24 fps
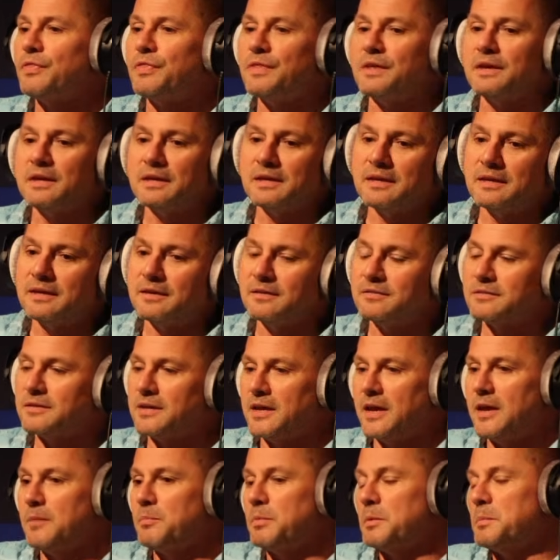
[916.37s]
think he's
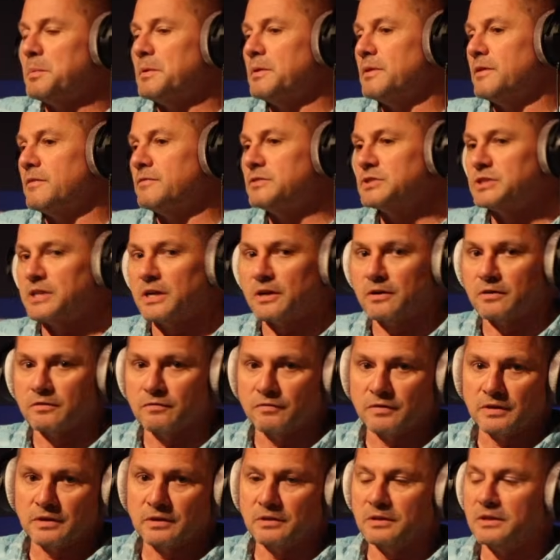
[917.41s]
capable of sharing
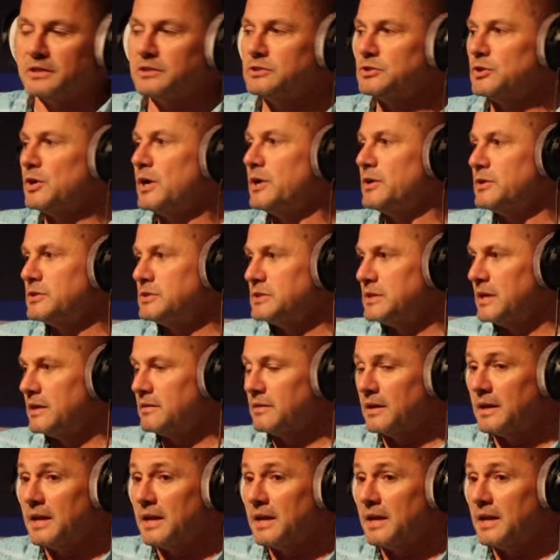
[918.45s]
feelings or understands.